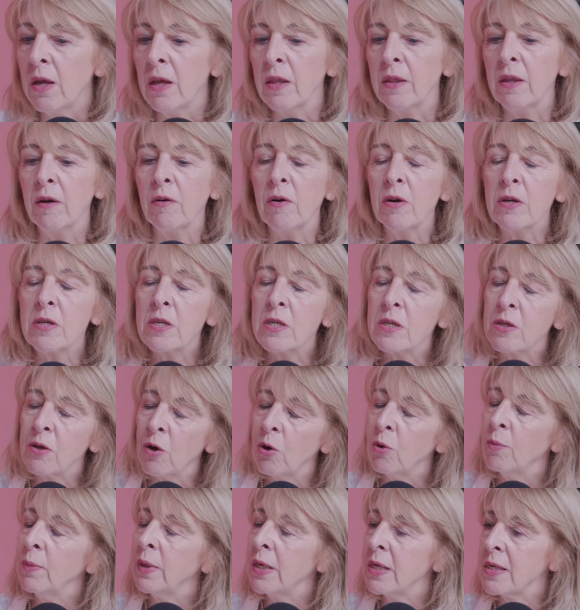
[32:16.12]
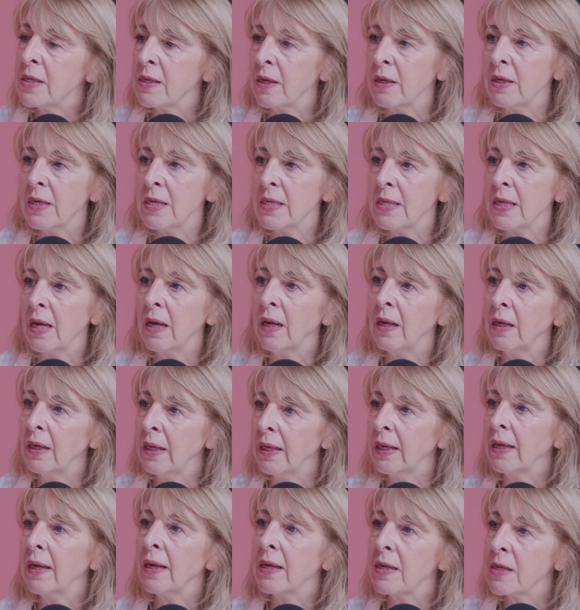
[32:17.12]
There are so many studies that are
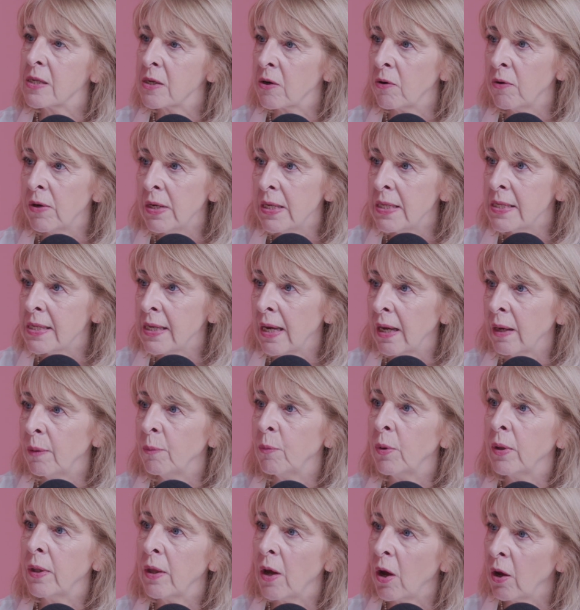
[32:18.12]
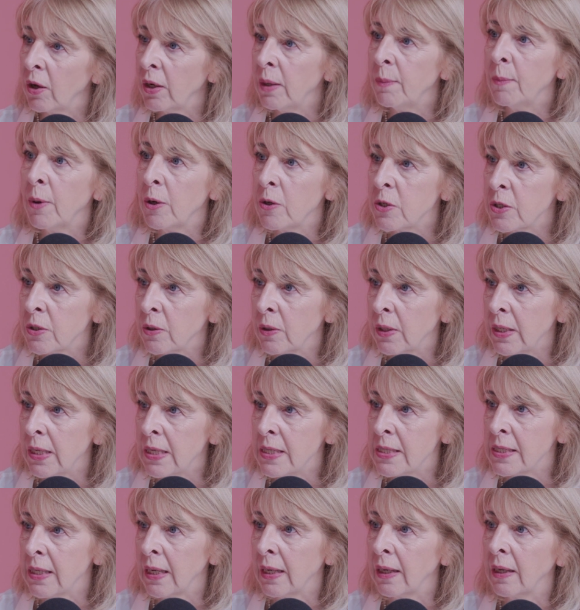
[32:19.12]
linking screen time with unemotional
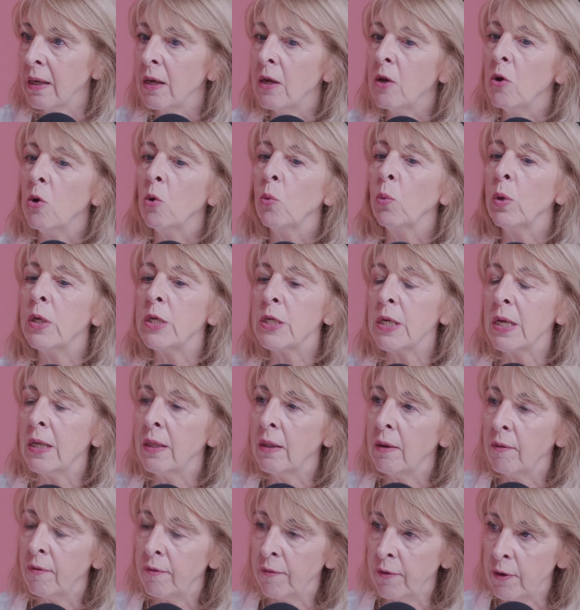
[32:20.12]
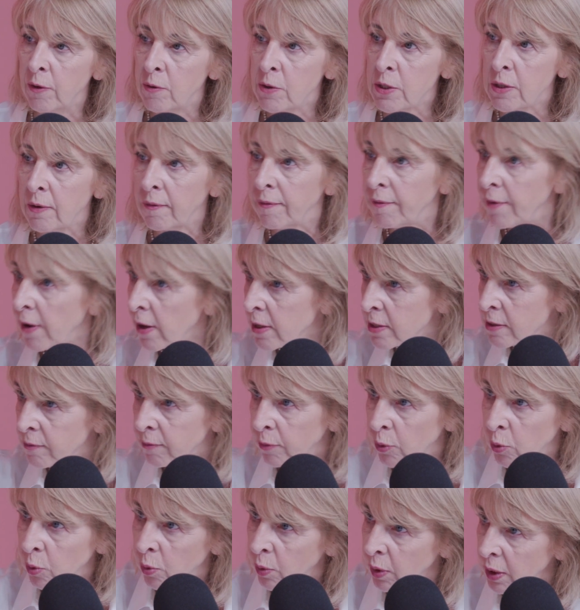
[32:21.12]
eating, which in the future, fast
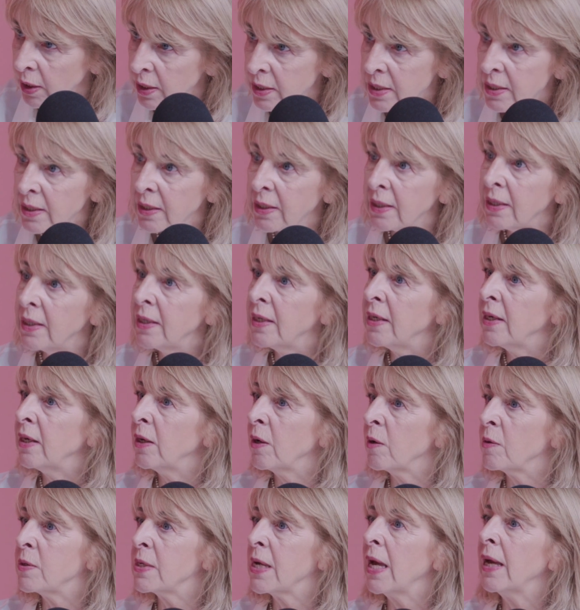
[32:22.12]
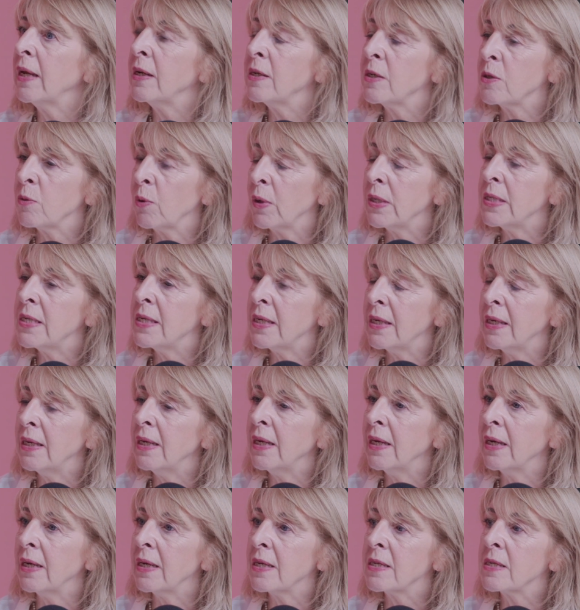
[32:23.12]
forward, 10, 20
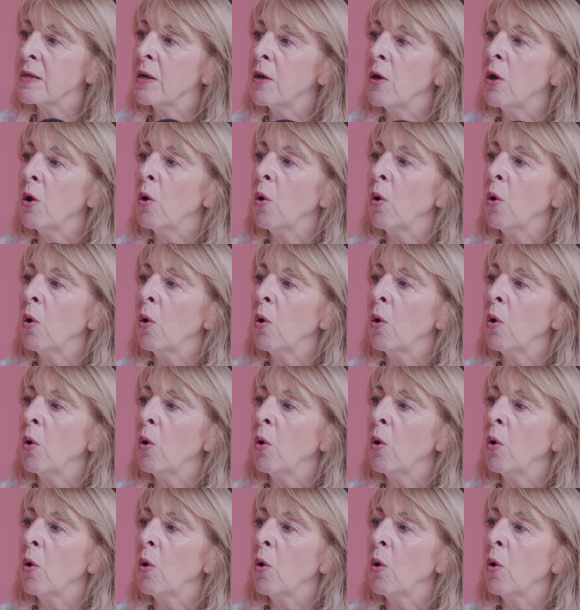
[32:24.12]
years,